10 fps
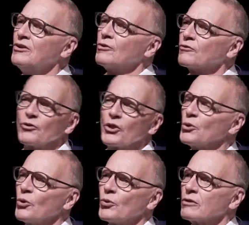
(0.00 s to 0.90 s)
for the
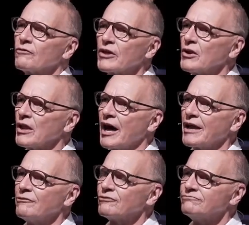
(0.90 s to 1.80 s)
Lord of their
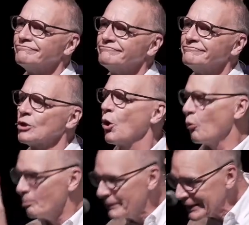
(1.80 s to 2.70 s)
life
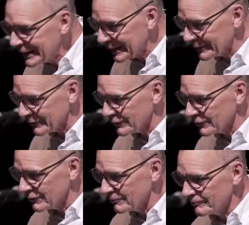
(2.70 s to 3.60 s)

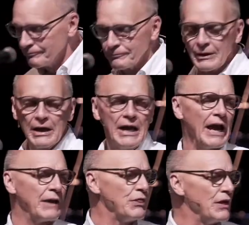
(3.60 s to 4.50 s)
obedience. And